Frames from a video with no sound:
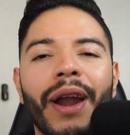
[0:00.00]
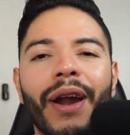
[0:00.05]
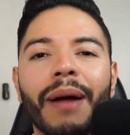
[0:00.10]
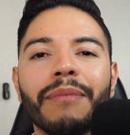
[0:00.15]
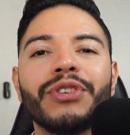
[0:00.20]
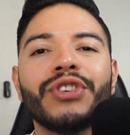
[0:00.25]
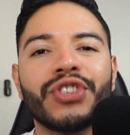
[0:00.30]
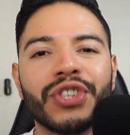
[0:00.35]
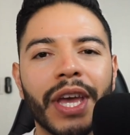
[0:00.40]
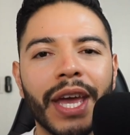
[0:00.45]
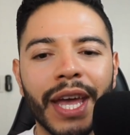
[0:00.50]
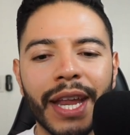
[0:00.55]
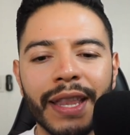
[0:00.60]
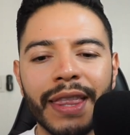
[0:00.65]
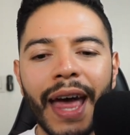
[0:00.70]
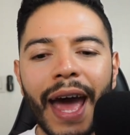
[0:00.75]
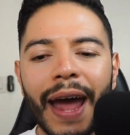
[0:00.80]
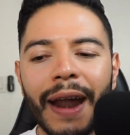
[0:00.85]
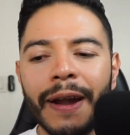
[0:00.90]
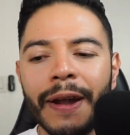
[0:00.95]
I'm just saying
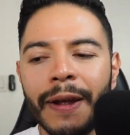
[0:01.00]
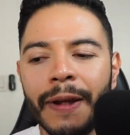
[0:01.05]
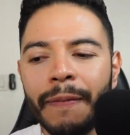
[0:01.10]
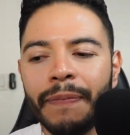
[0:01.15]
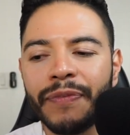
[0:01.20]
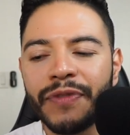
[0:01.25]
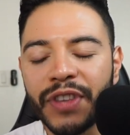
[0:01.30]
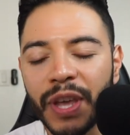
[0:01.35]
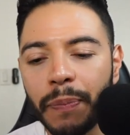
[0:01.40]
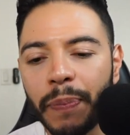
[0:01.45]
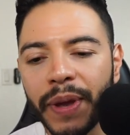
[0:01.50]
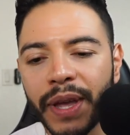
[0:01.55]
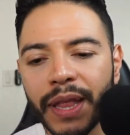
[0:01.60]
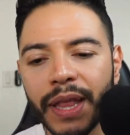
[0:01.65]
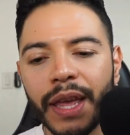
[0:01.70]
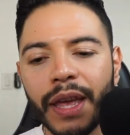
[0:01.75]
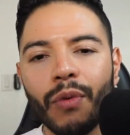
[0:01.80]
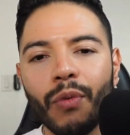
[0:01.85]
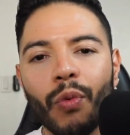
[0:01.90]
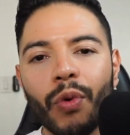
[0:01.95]
that
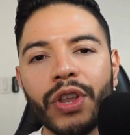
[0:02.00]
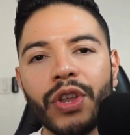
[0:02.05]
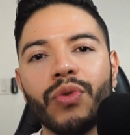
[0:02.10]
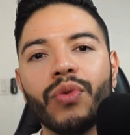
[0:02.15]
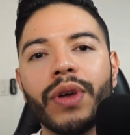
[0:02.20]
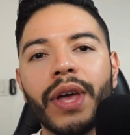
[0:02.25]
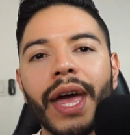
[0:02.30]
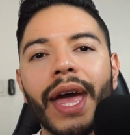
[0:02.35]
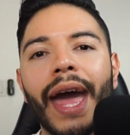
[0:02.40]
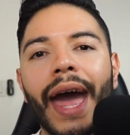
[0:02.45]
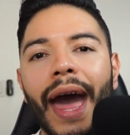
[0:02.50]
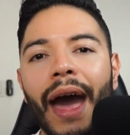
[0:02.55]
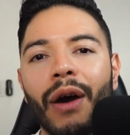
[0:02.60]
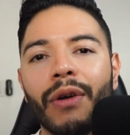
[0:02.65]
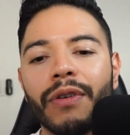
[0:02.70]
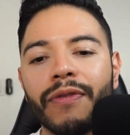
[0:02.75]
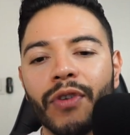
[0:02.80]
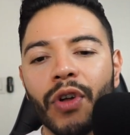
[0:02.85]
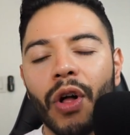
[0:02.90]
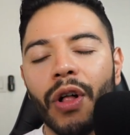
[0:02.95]
typically, when you get out
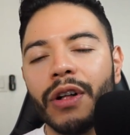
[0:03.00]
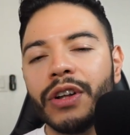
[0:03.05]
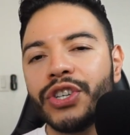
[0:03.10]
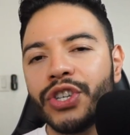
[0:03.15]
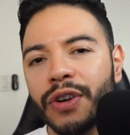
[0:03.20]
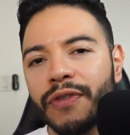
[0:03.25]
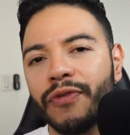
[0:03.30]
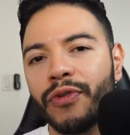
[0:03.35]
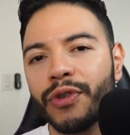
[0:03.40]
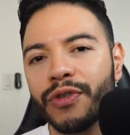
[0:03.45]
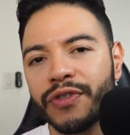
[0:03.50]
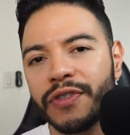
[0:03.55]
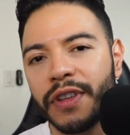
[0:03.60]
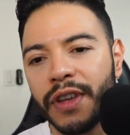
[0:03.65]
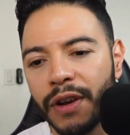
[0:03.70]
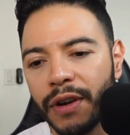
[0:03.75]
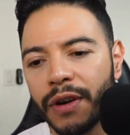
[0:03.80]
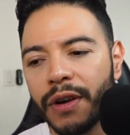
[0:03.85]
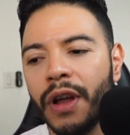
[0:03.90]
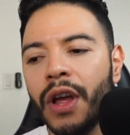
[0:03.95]
of college your first
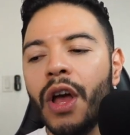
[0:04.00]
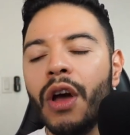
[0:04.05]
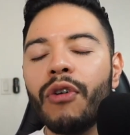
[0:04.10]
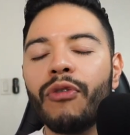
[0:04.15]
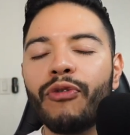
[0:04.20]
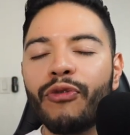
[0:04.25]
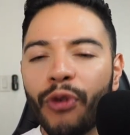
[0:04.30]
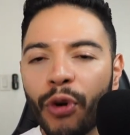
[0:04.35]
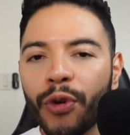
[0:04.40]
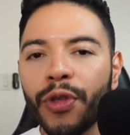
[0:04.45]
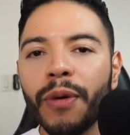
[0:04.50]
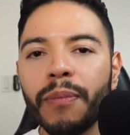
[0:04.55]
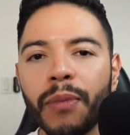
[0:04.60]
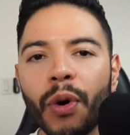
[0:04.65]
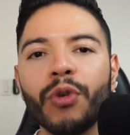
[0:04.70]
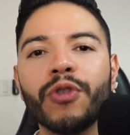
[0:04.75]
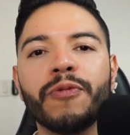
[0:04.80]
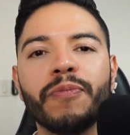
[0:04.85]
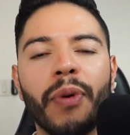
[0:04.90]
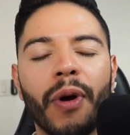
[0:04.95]
year, for the
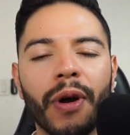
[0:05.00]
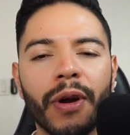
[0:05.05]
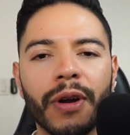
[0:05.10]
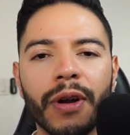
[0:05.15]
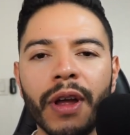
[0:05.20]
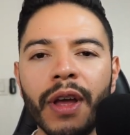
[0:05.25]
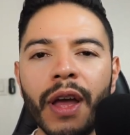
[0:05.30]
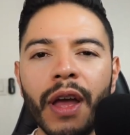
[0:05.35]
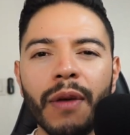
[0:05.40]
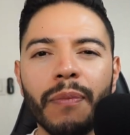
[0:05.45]
most part,